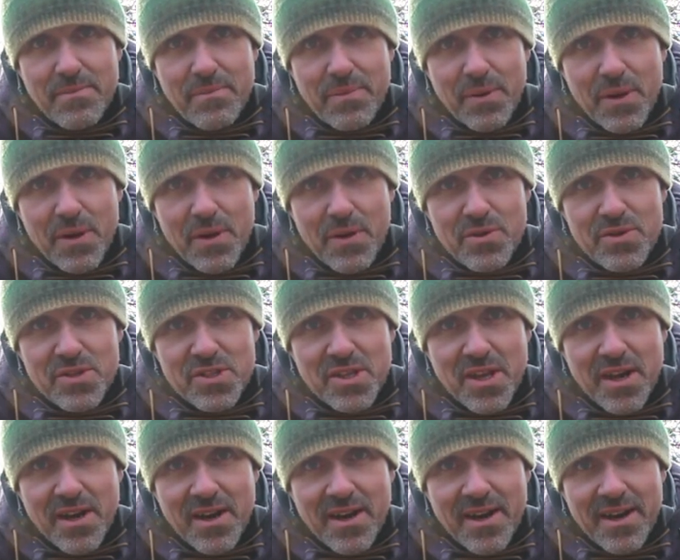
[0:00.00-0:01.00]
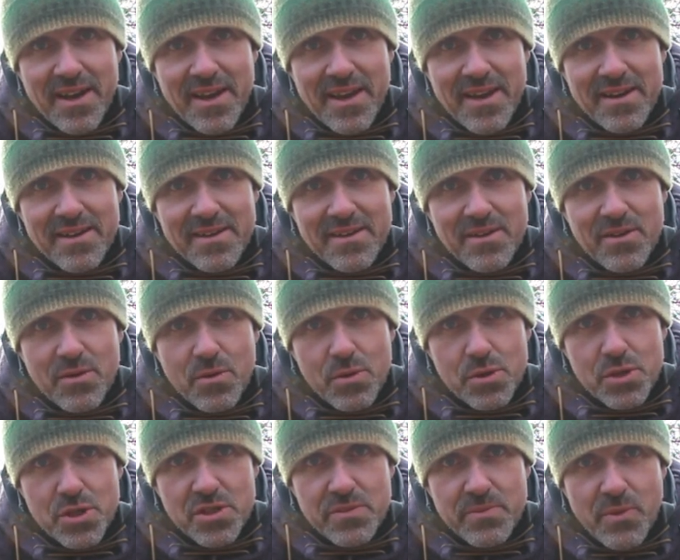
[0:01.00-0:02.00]
blue sky,
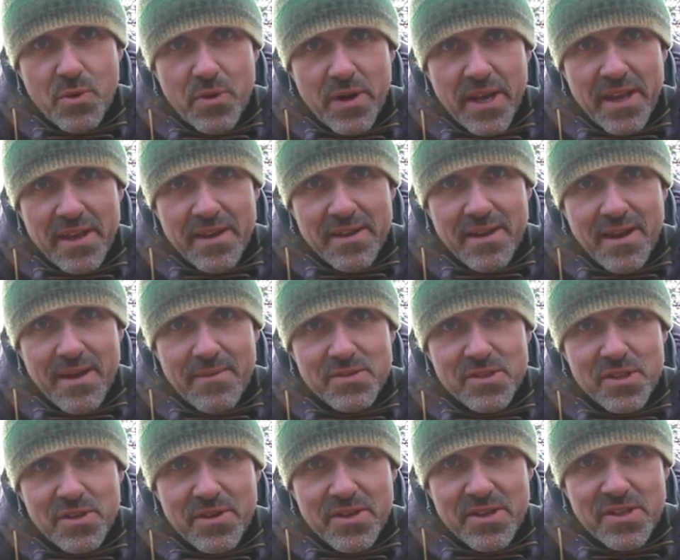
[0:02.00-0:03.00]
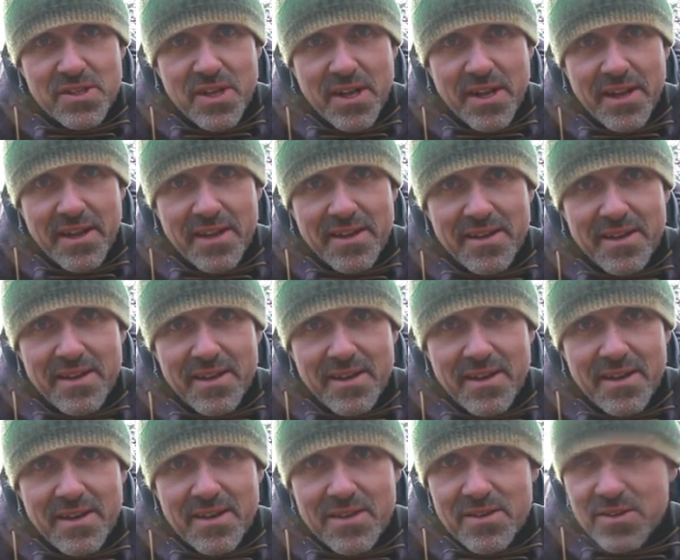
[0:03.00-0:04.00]
gorgeous morning, absolutely stunning.
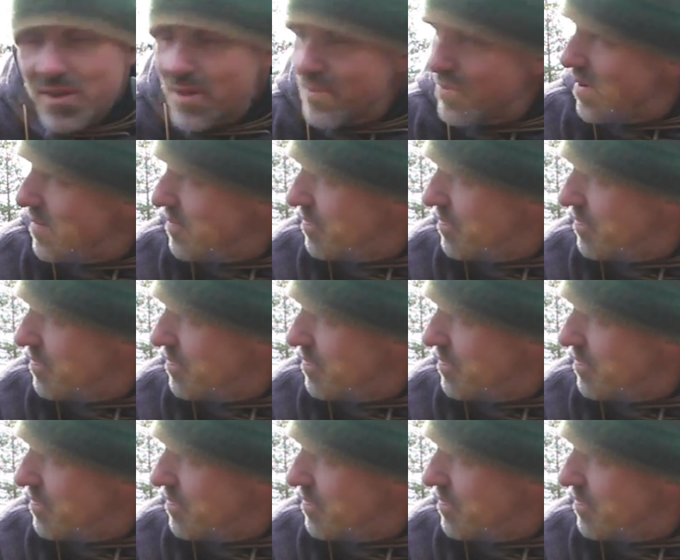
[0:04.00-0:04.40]
So